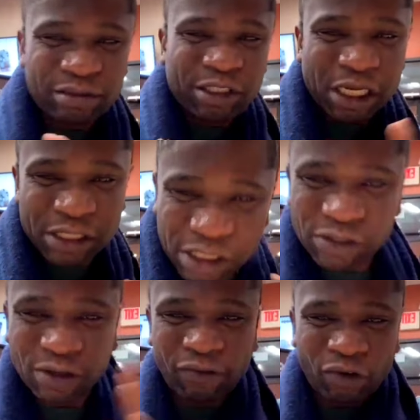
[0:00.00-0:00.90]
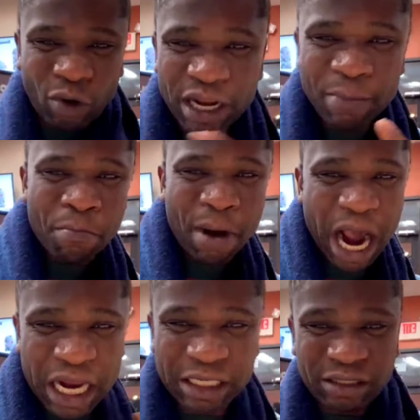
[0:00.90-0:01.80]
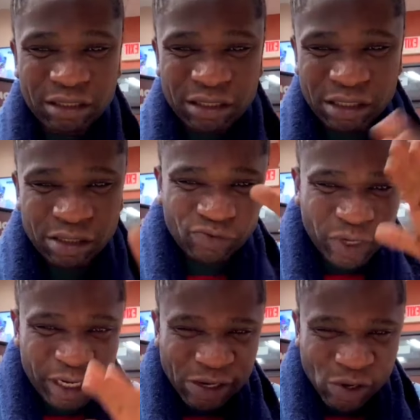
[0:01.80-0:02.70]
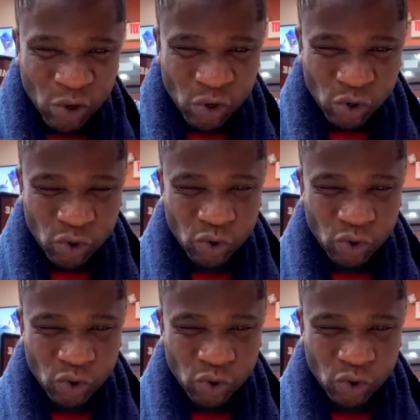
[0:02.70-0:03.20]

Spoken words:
Chances of running mad is very low.